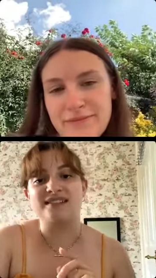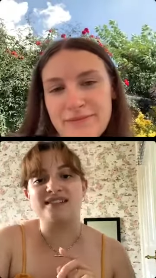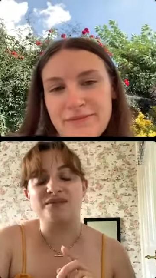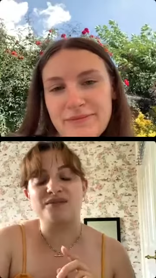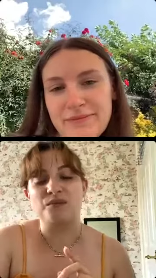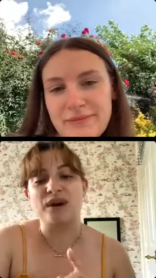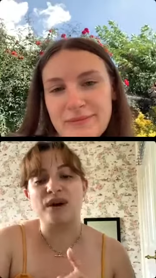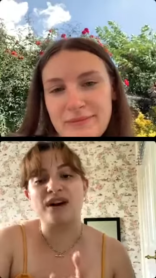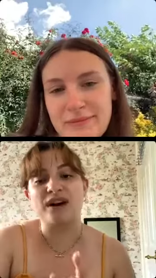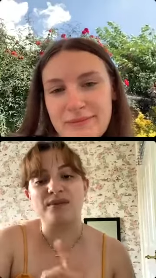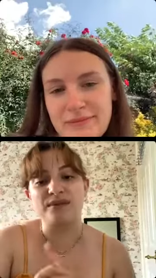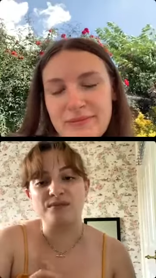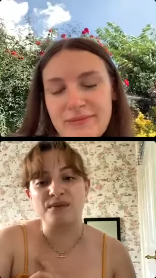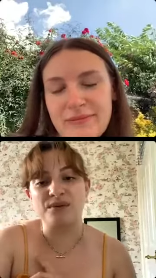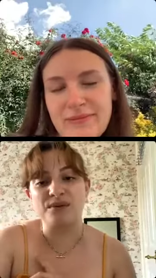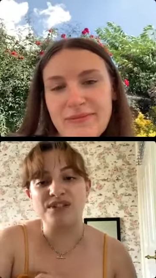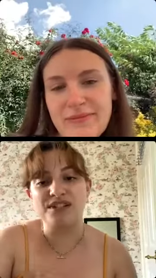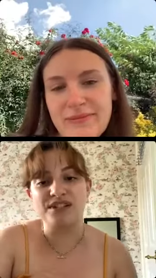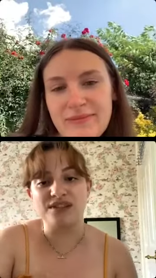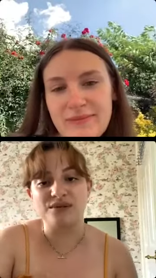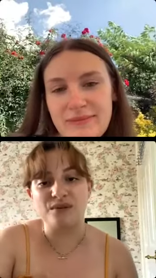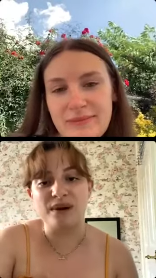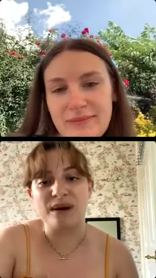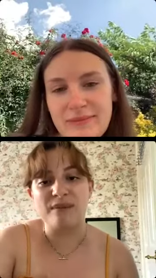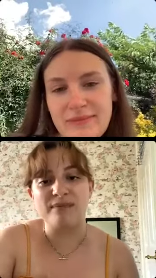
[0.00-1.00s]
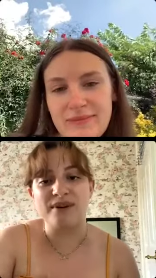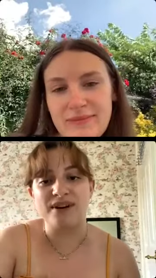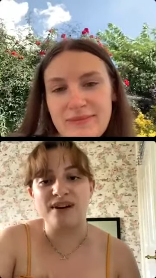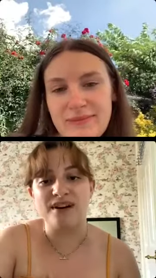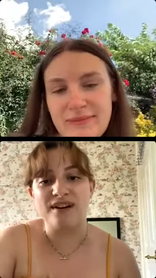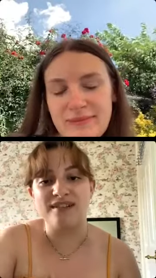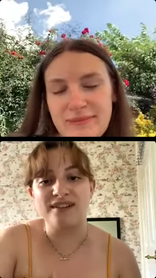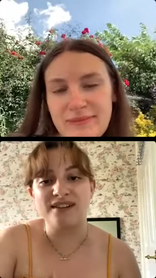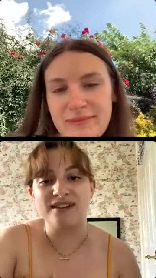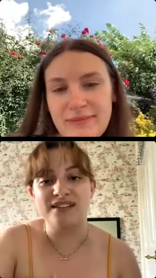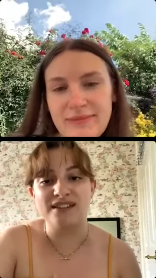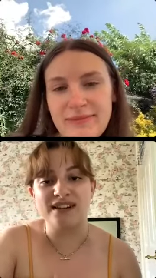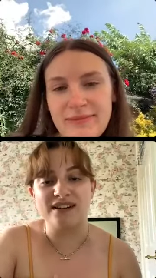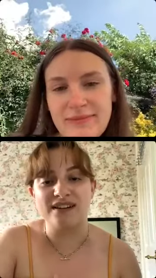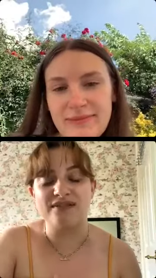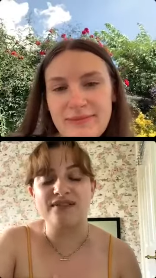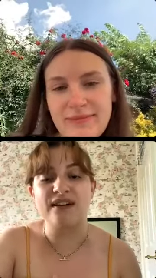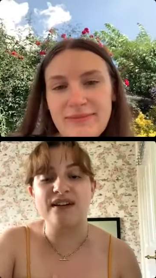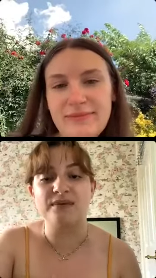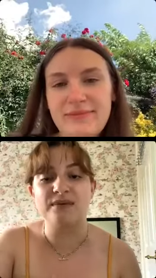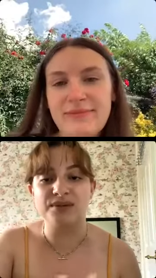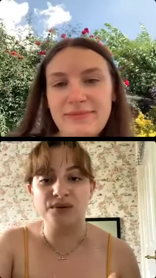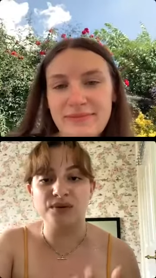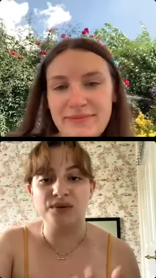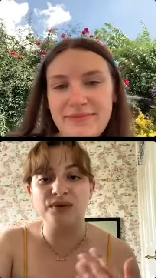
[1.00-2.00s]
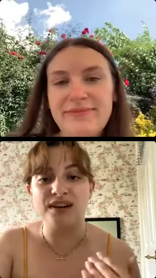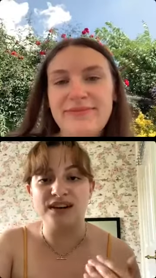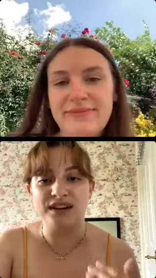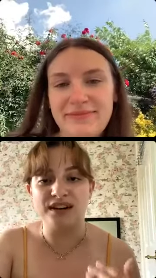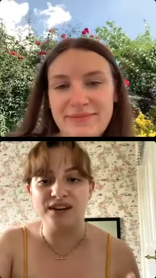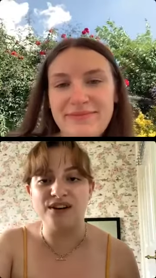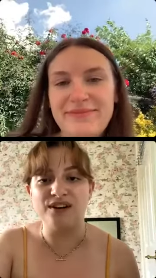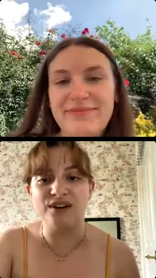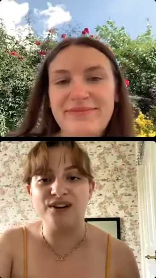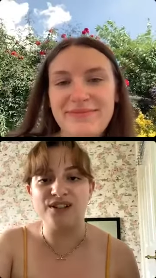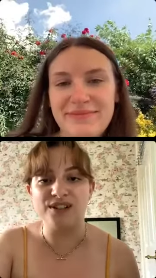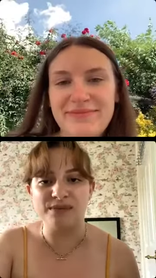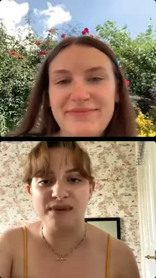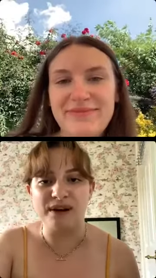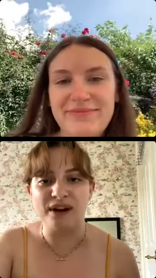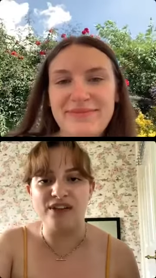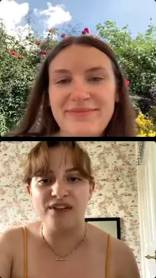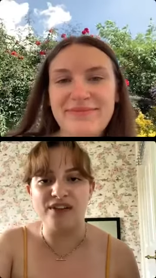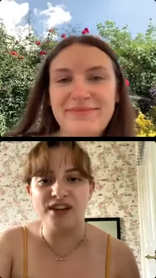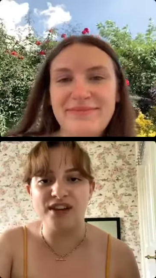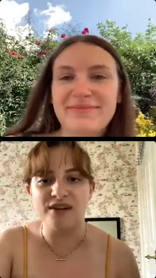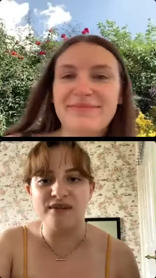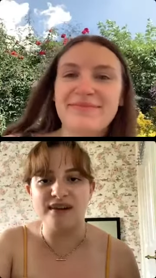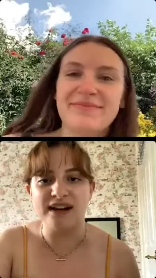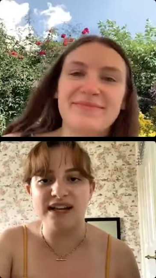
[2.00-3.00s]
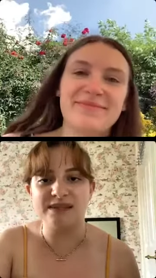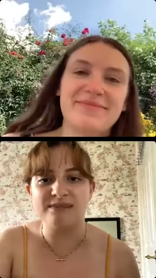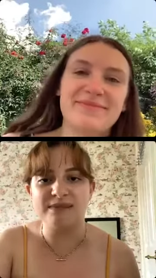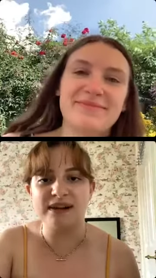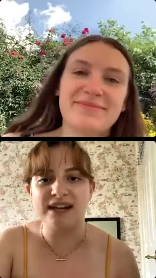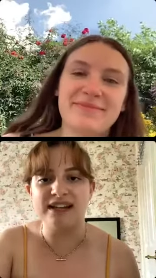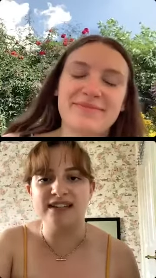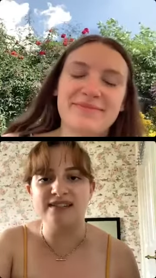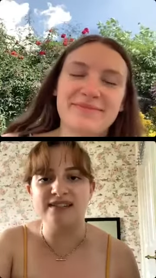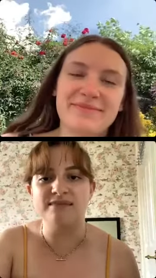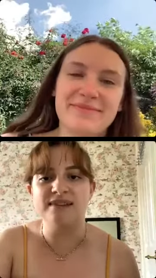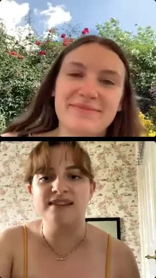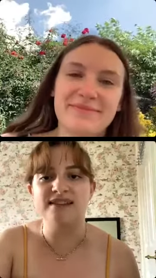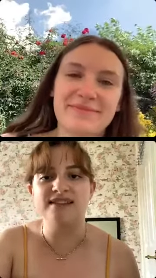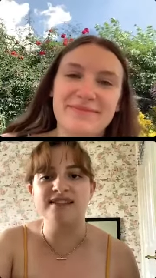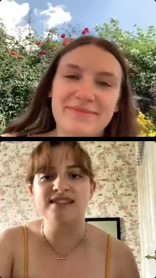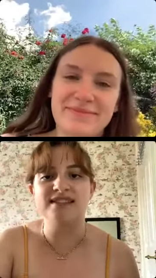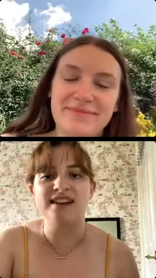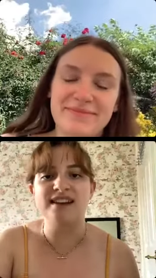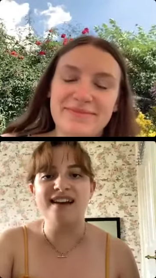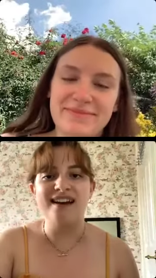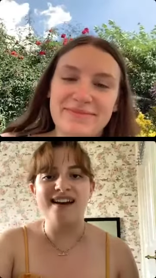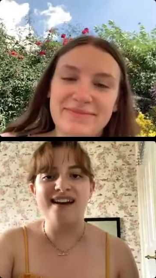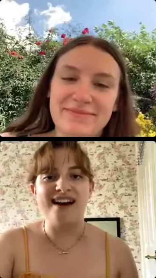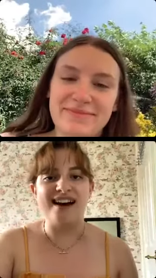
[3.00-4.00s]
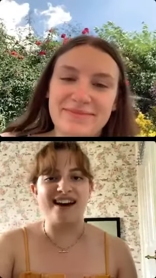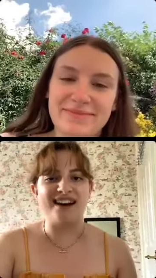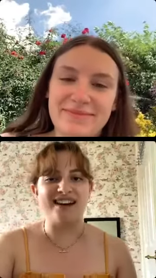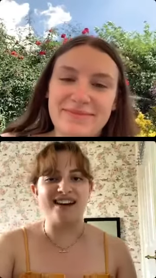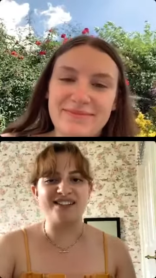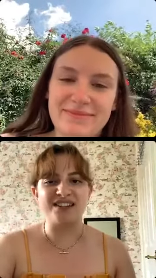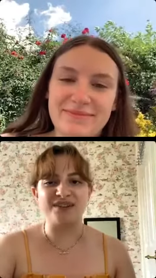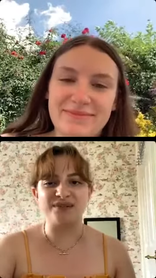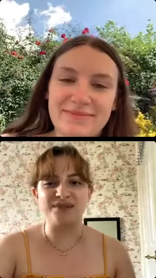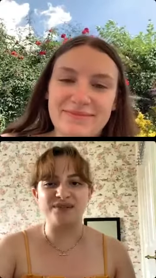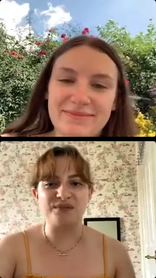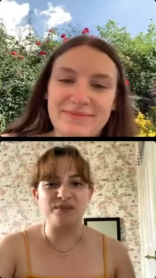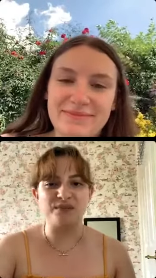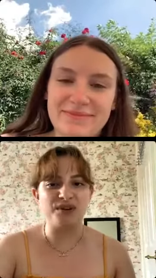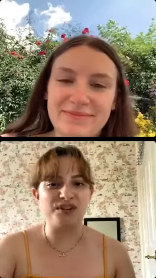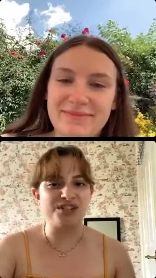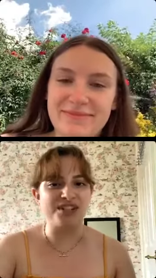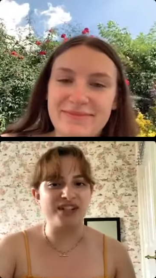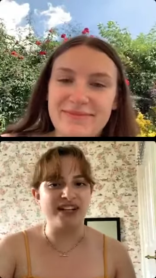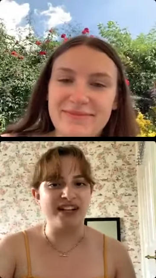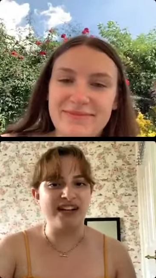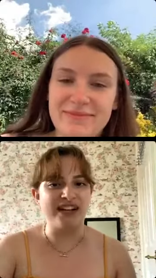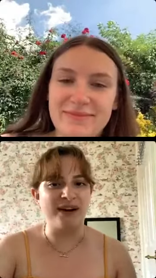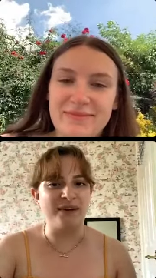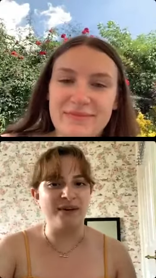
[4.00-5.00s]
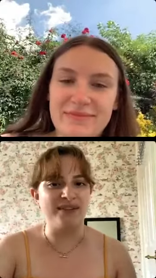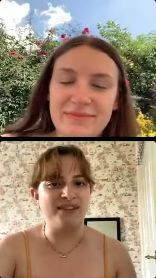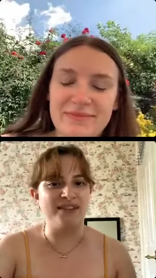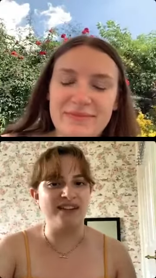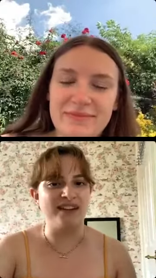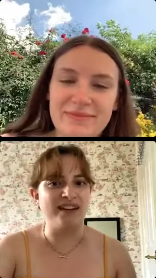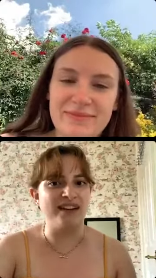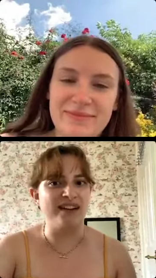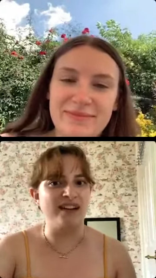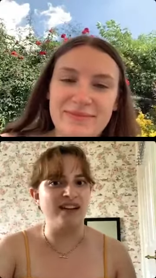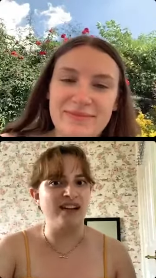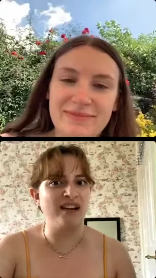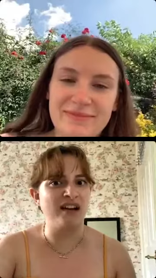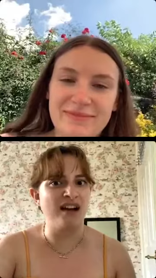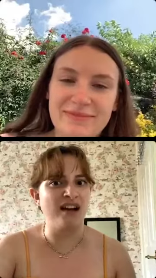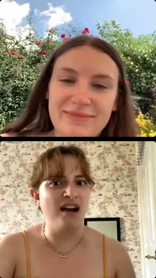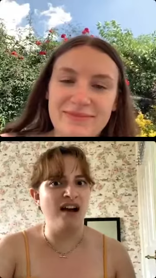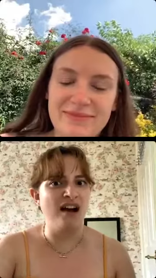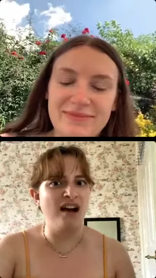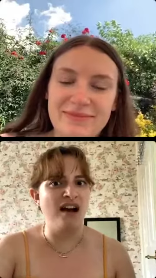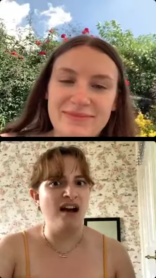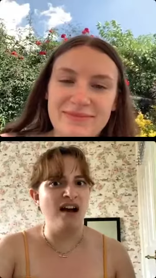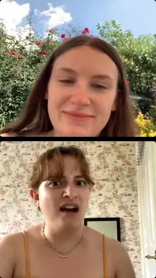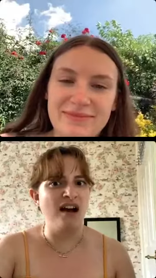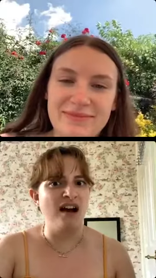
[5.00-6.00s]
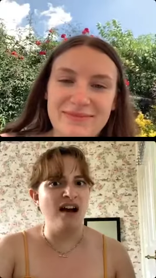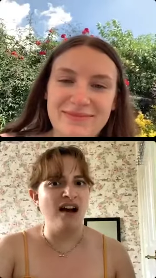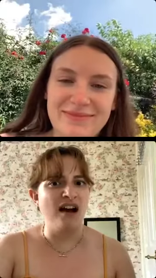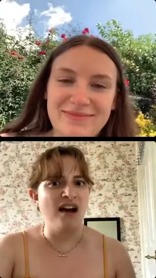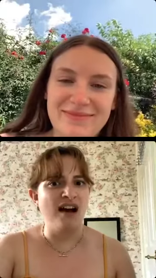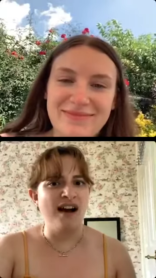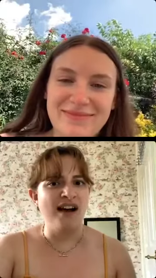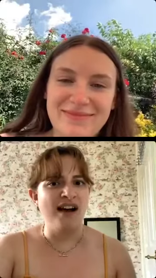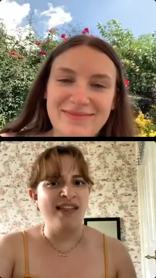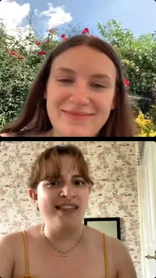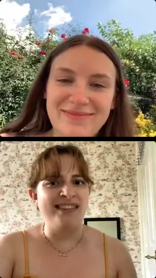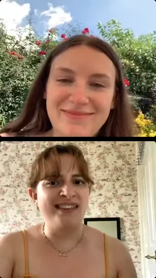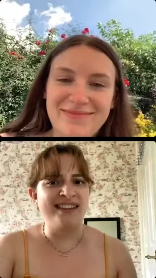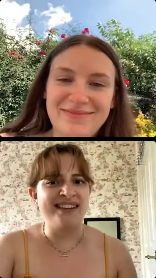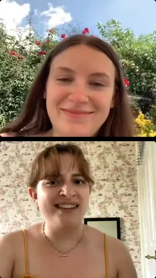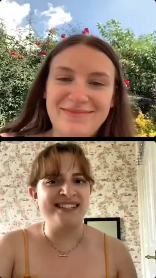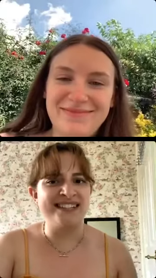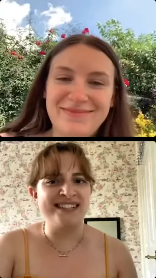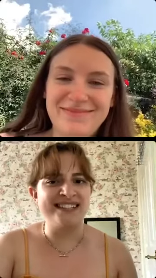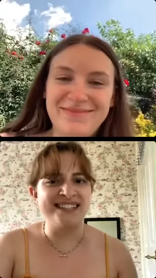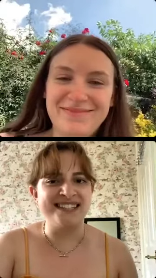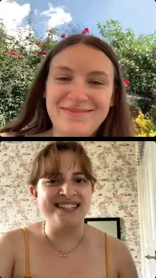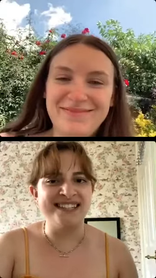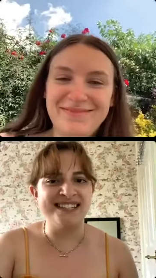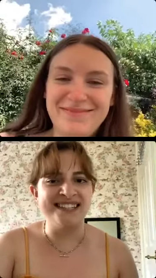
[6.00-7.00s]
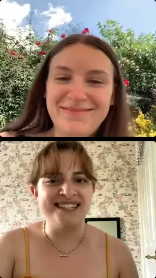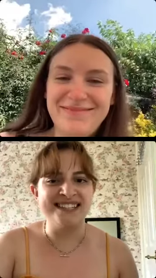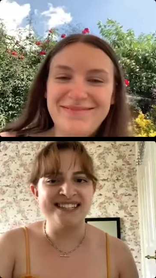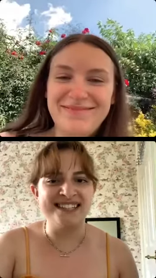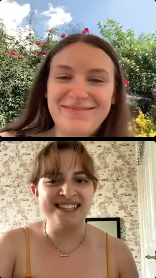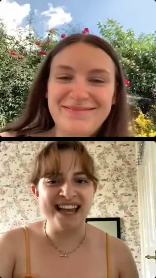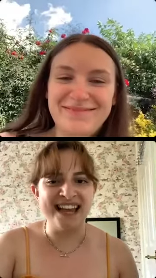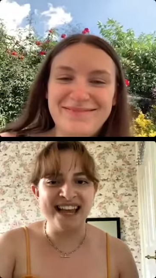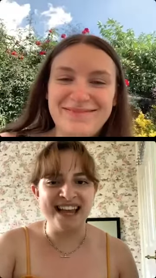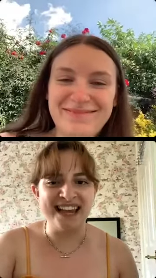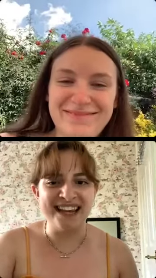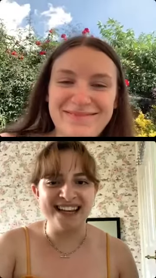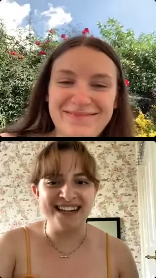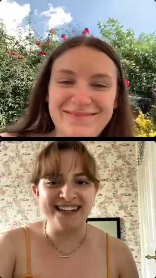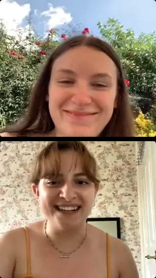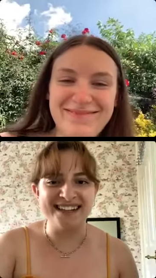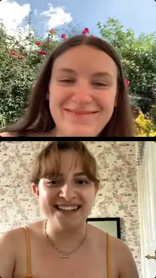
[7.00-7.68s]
Speaker 1: when I was watching the webinar and stuff. They were talking a lot about the US placements, and as I was watching it, I was like, "This is insane!